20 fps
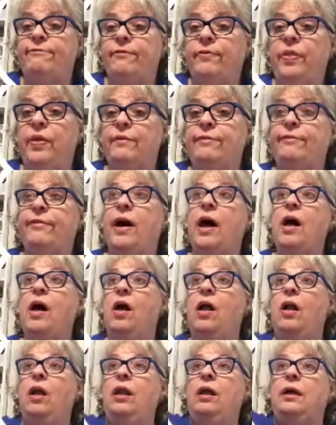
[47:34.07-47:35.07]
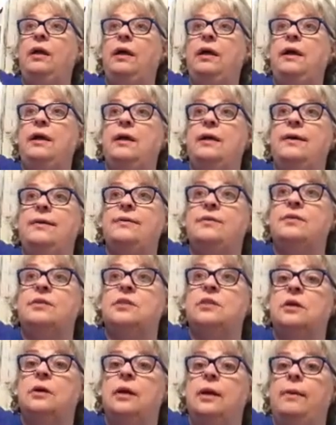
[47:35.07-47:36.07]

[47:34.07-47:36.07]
the fall is